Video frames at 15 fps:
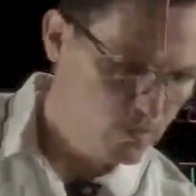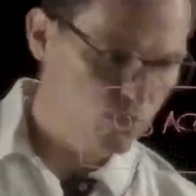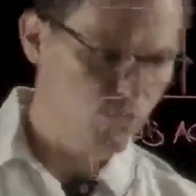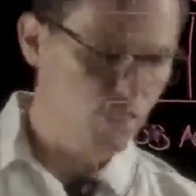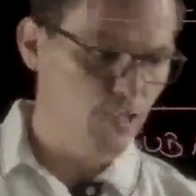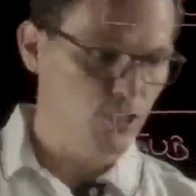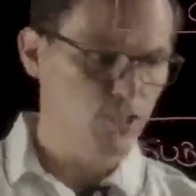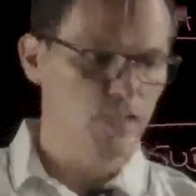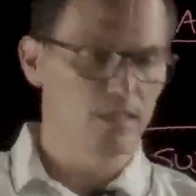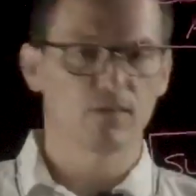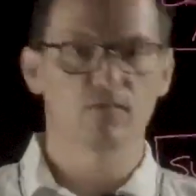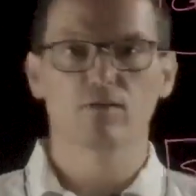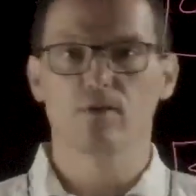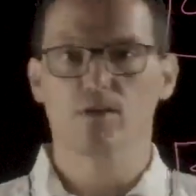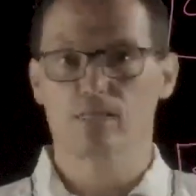to the Azure
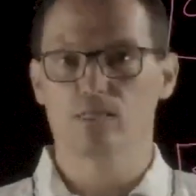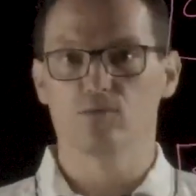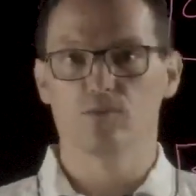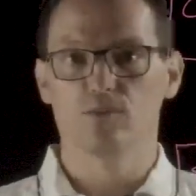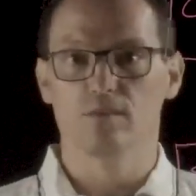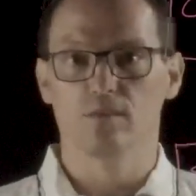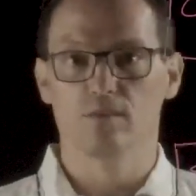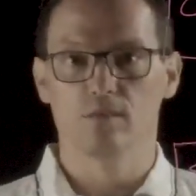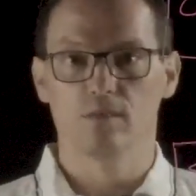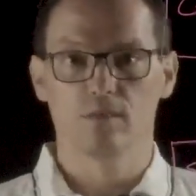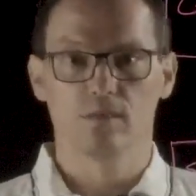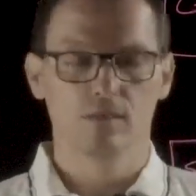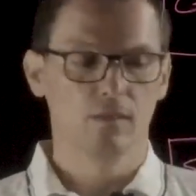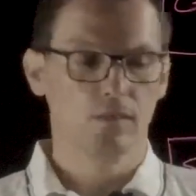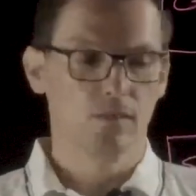Active Directory.
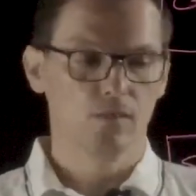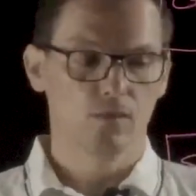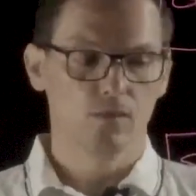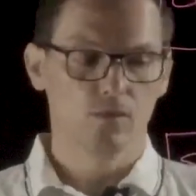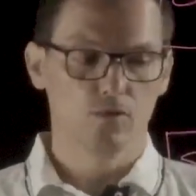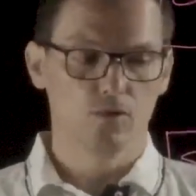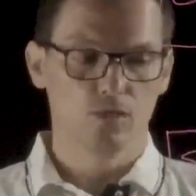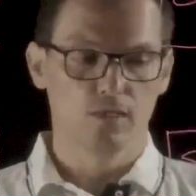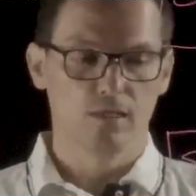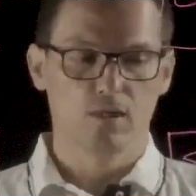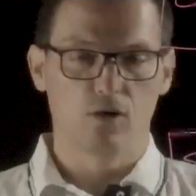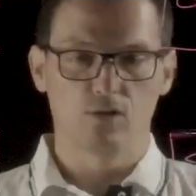You are